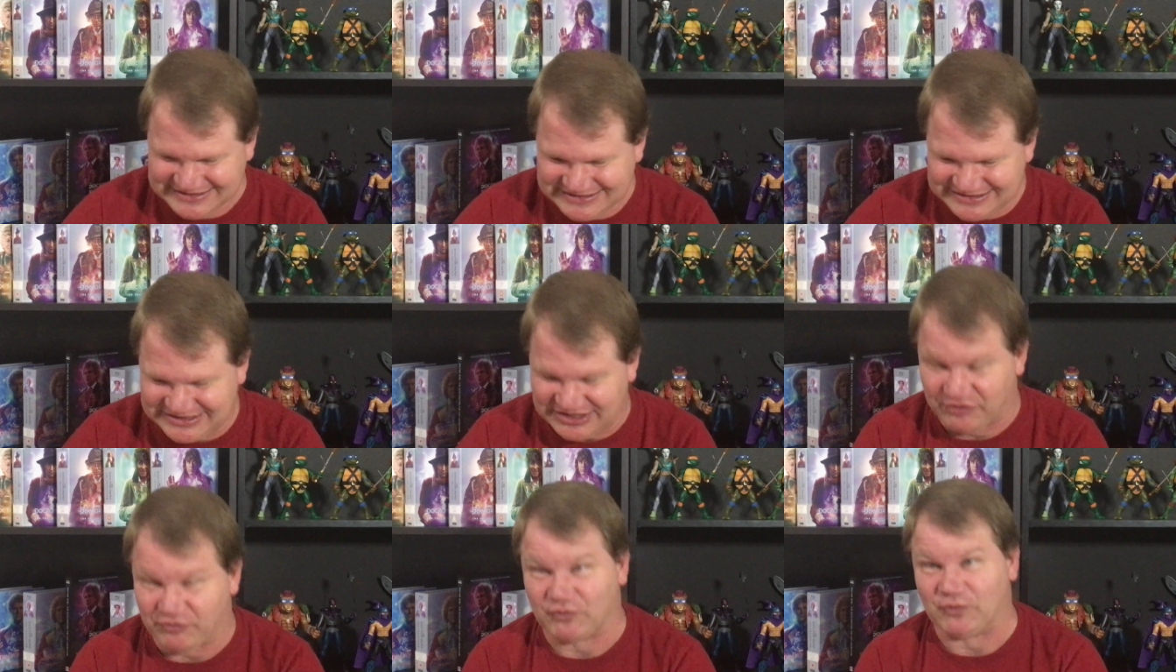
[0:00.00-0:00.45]

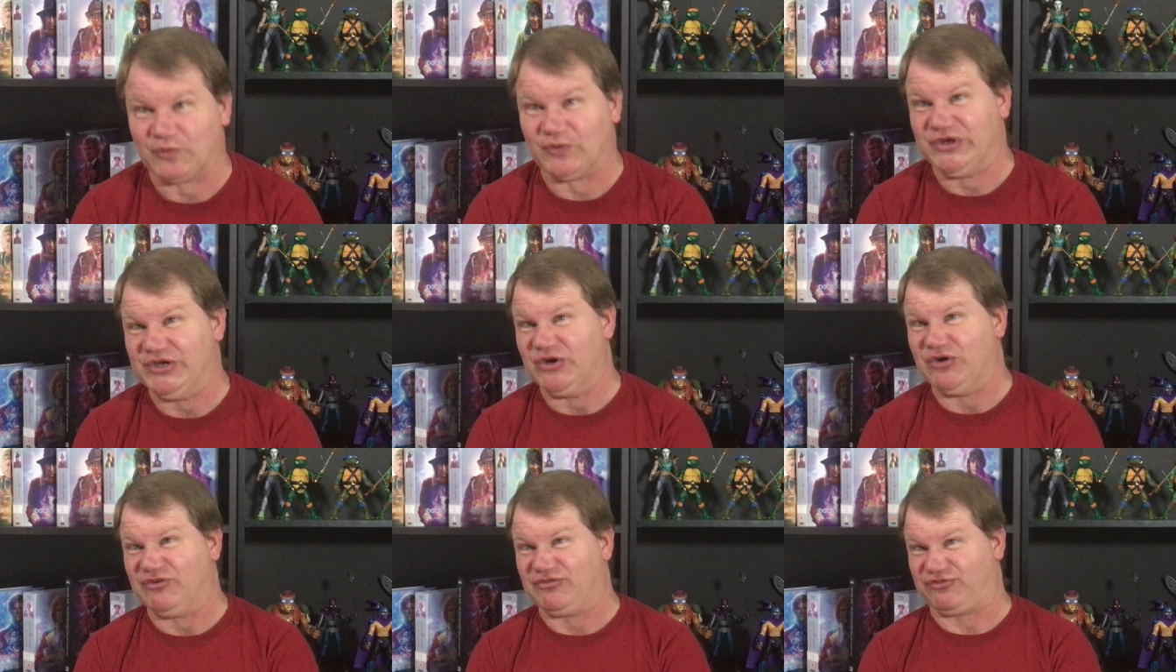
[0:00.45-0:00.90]
You know,
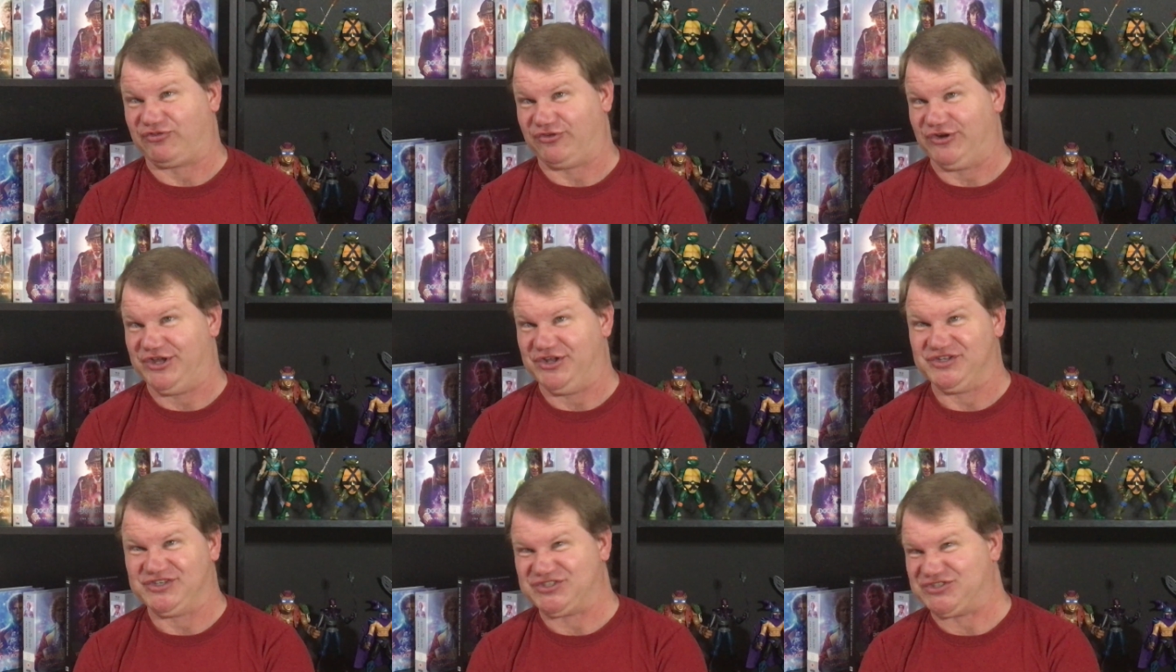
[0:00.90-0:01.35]
real
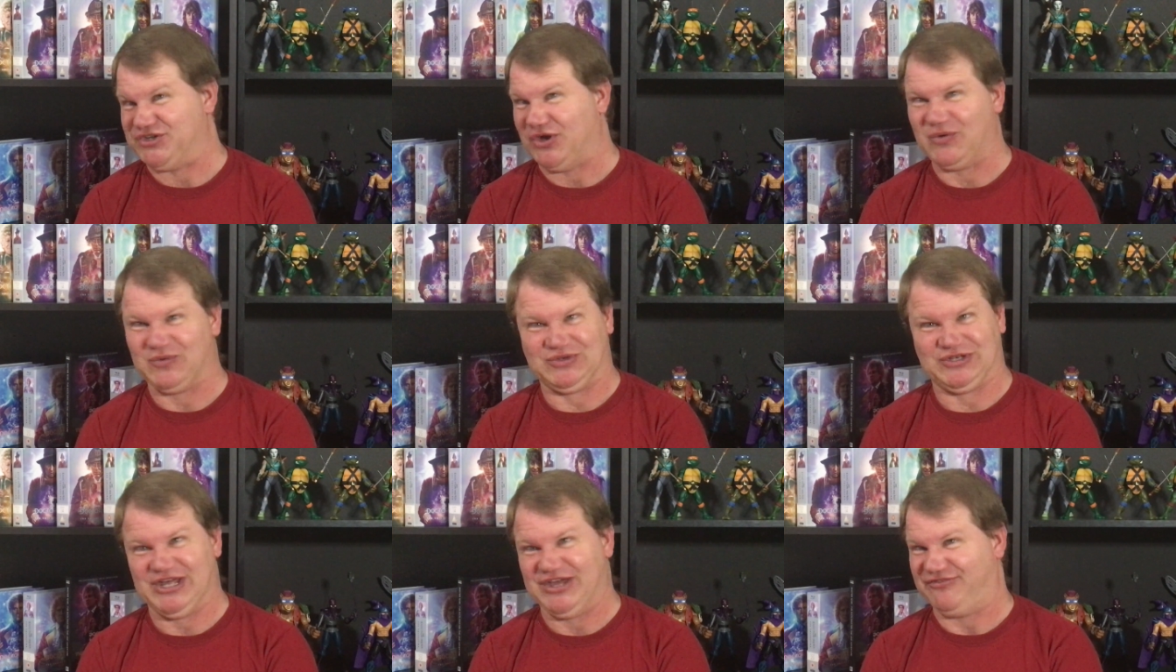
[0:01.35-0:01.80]
friends
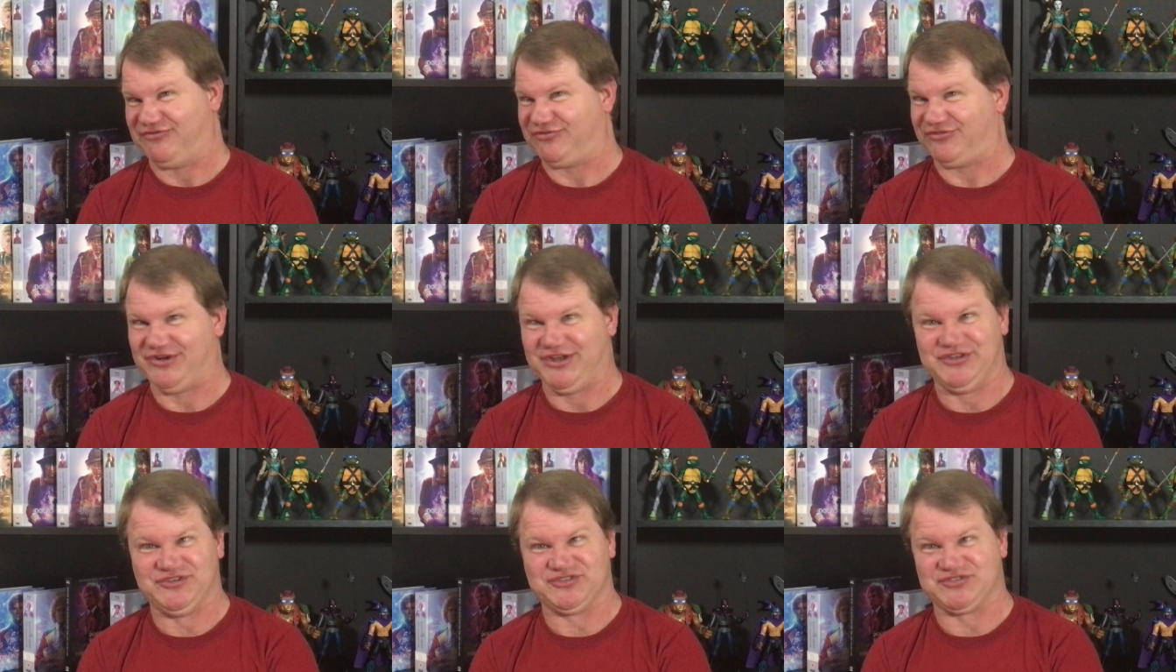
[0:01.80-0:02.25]
don't let
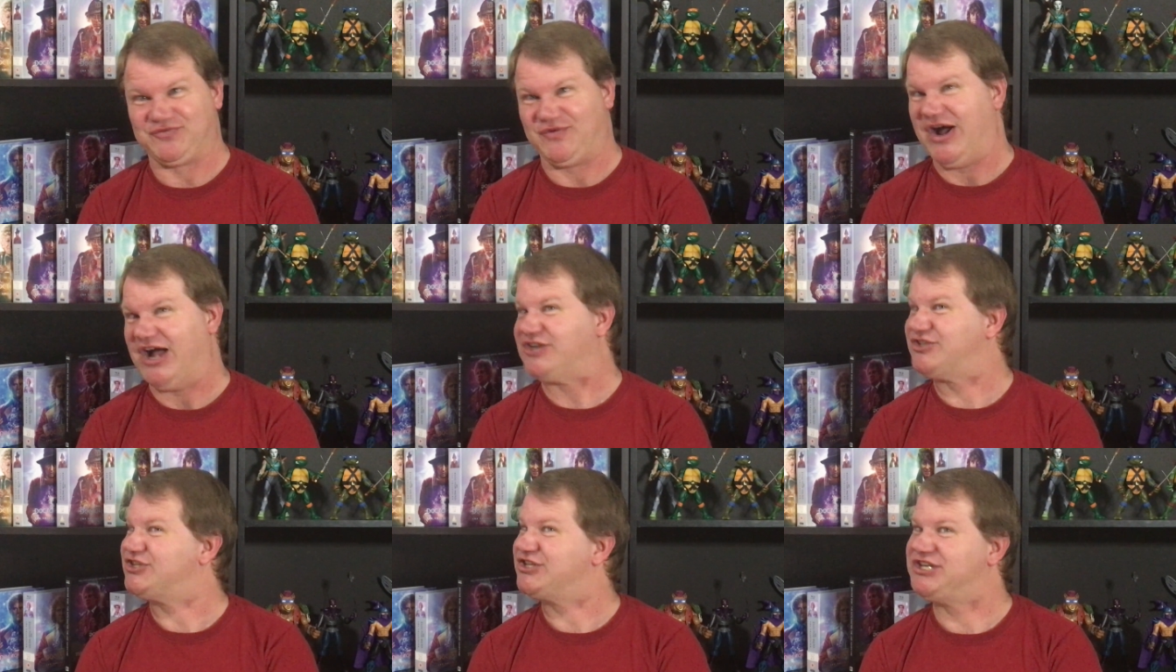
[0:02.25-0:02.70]
friends
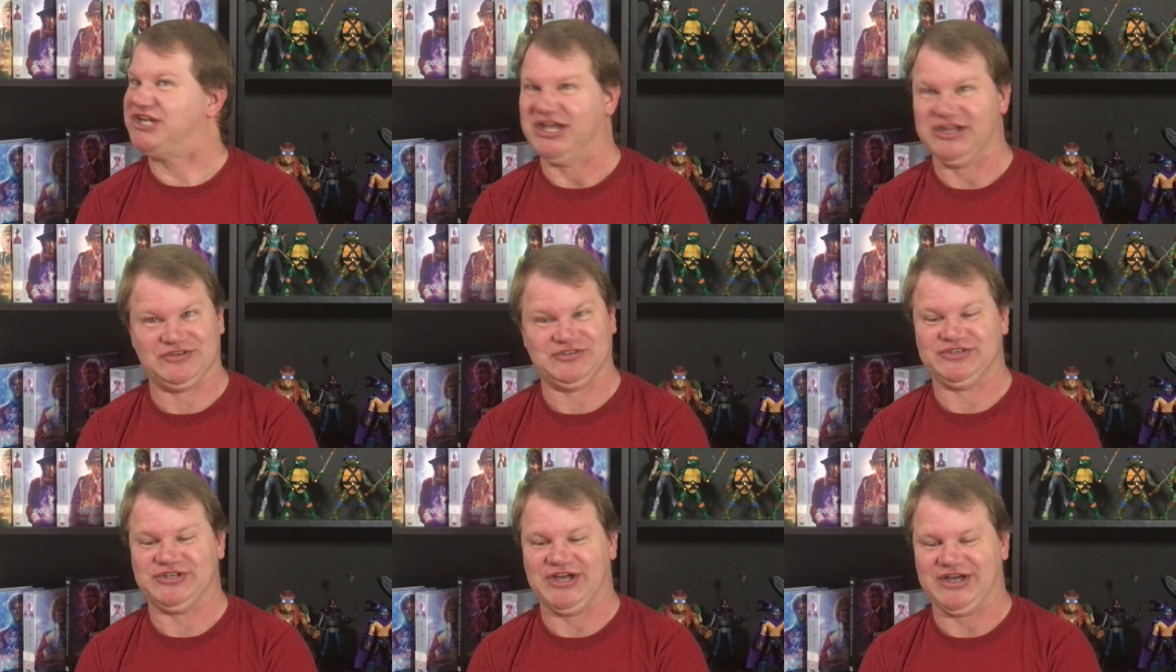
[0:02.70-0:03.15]
watch
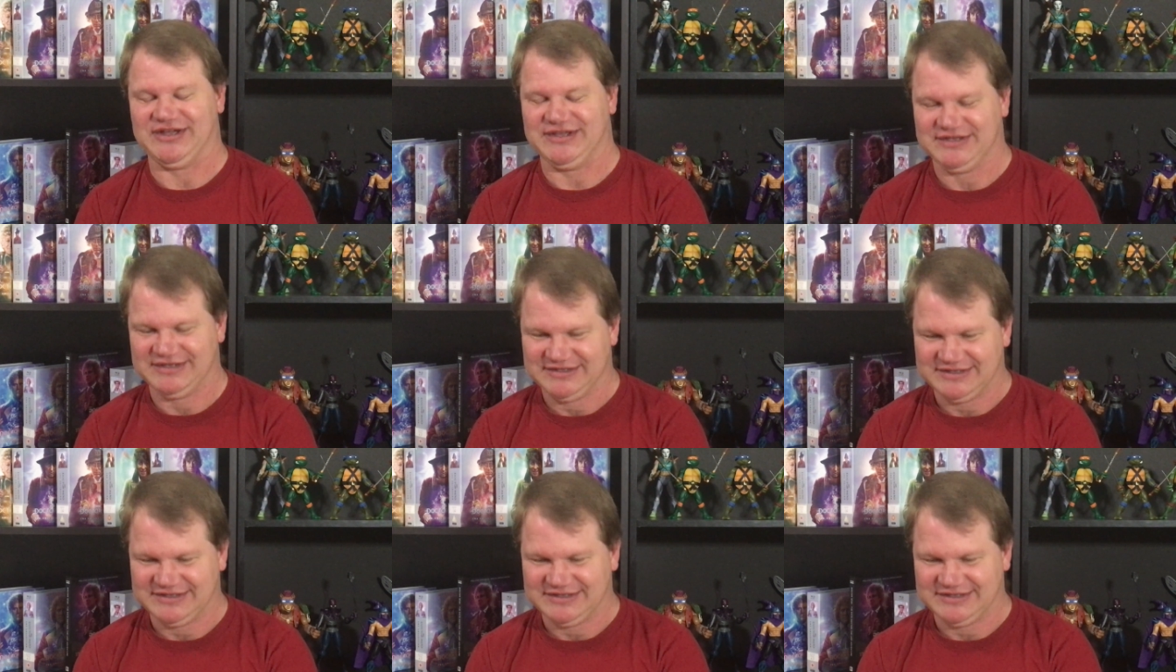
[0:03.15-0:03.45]
Kinda.